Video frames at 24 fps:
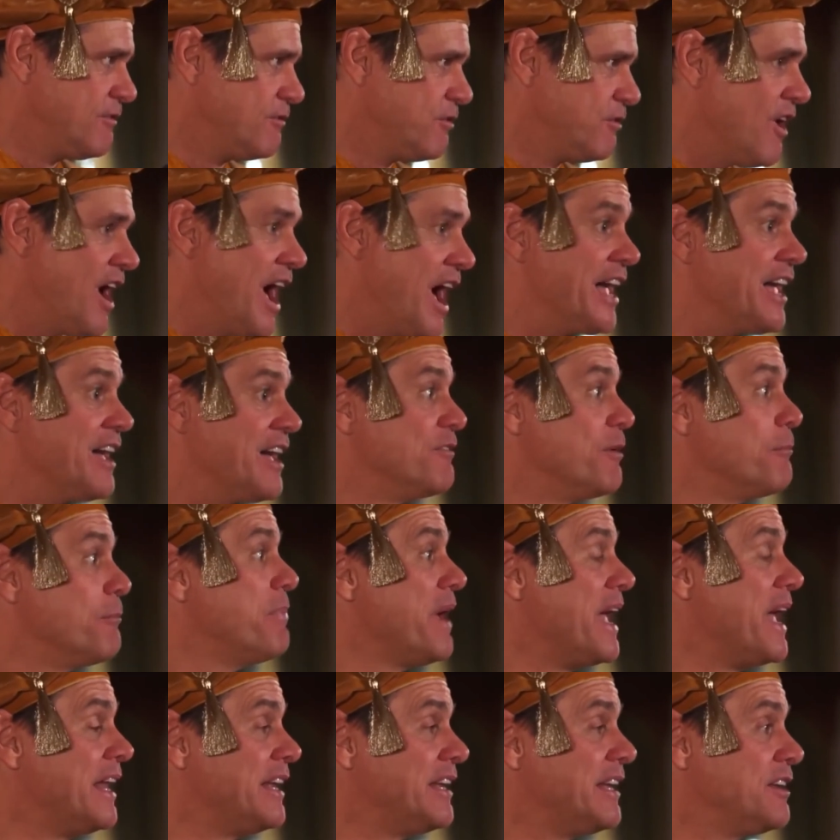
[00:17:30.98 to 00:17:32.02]
for I have
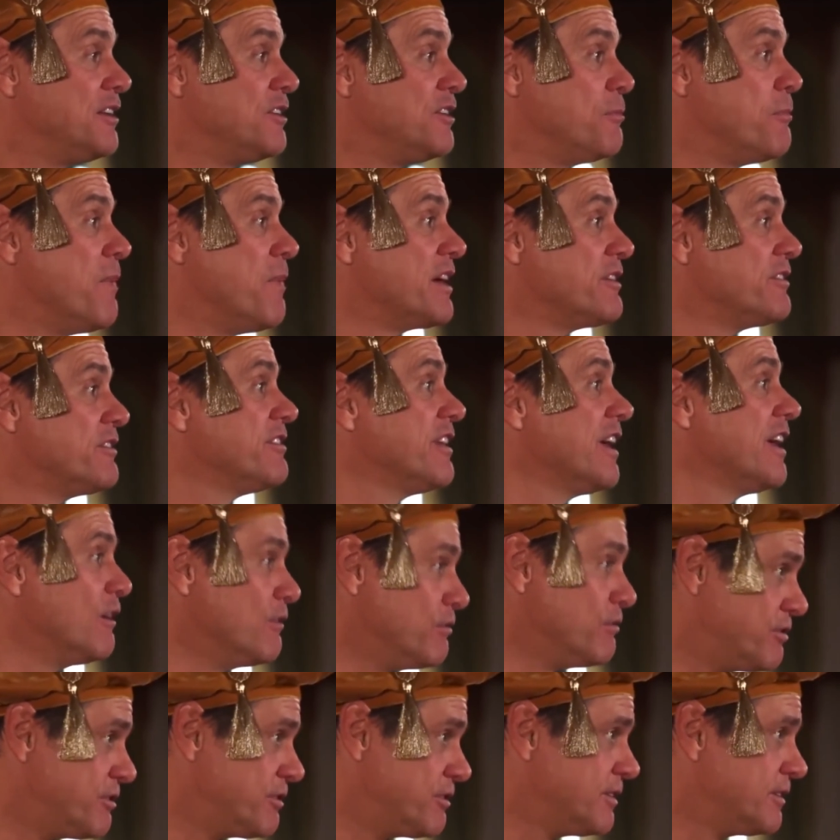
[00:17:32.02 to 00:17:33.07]
abandoned
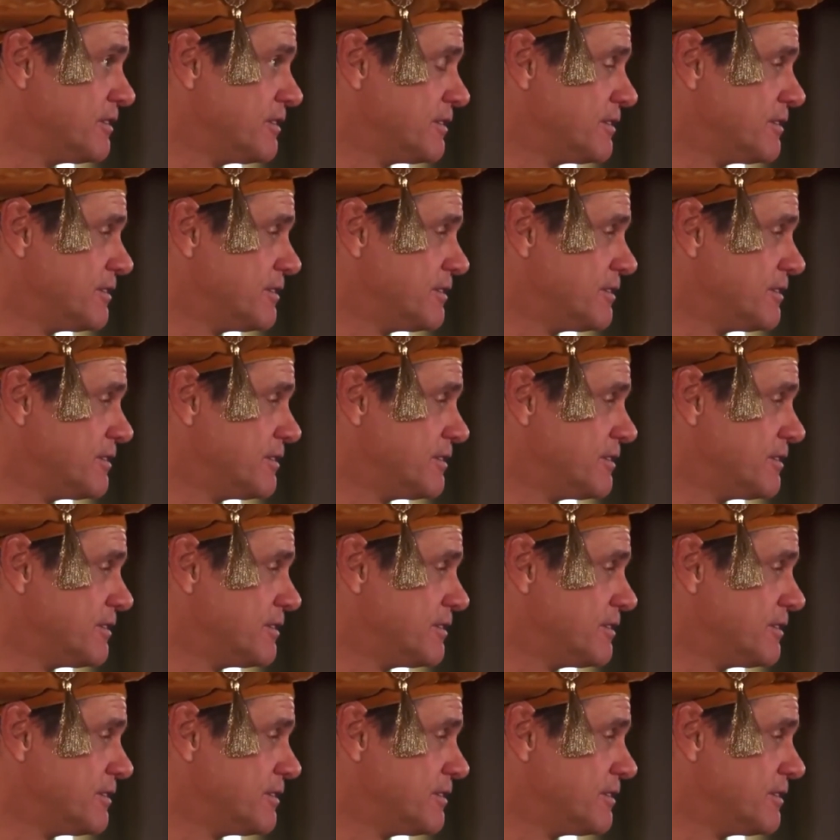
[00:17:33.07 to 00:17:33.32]
myself.